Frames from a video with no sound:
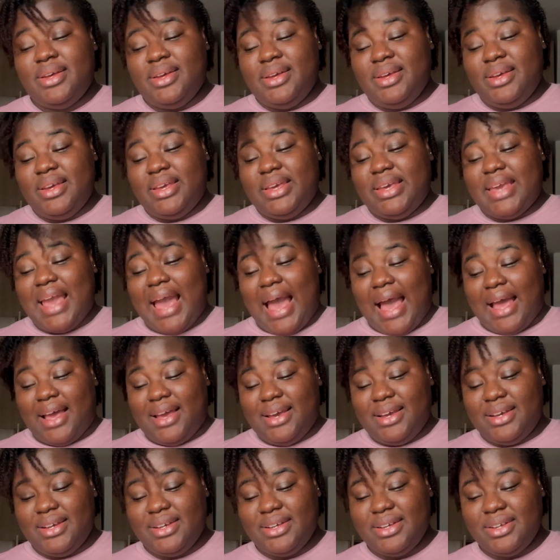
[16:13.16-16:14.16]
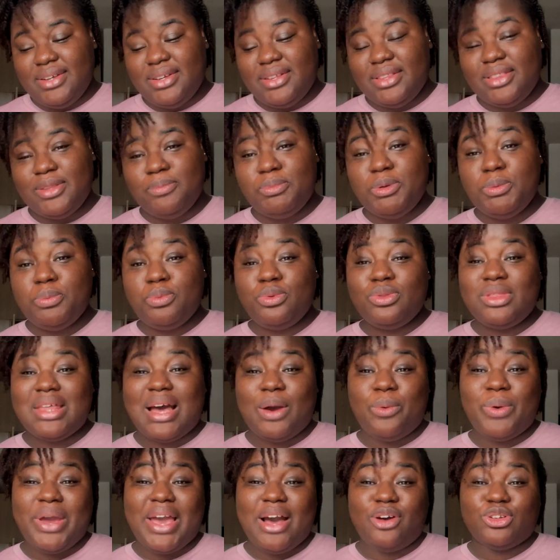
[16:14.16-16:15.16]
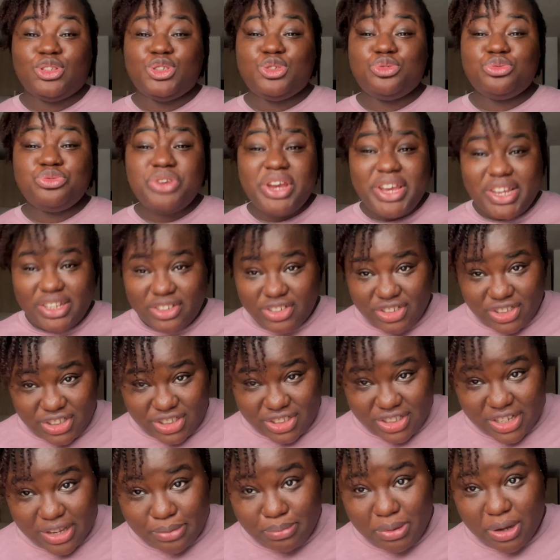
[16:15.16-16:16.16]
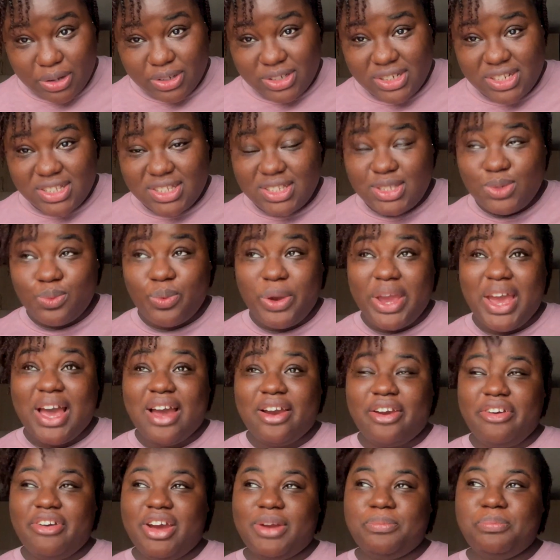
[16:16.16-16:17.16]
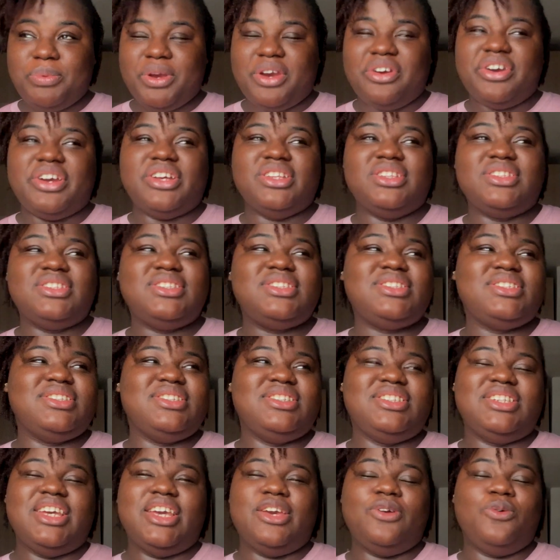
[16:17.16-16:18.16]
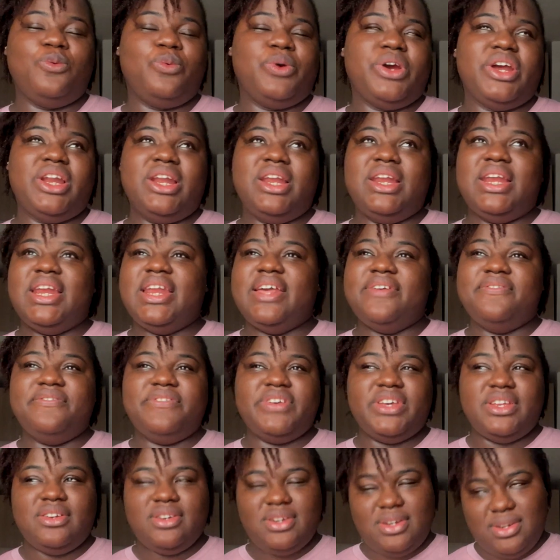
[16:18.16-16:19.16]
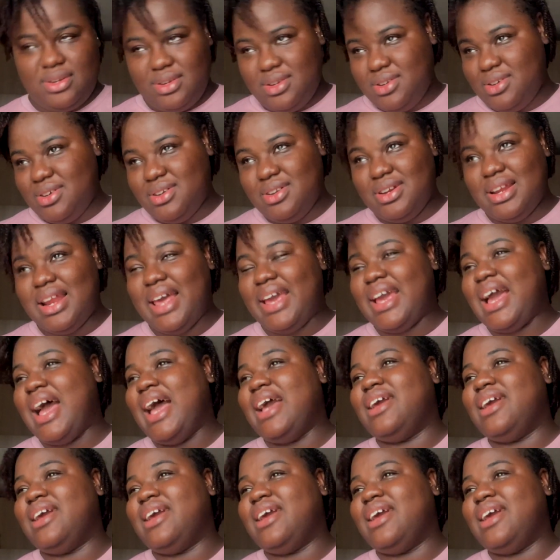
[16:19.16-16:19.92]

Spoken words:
yeah, the people that were outraged about this were our grandparents. They were livid. Like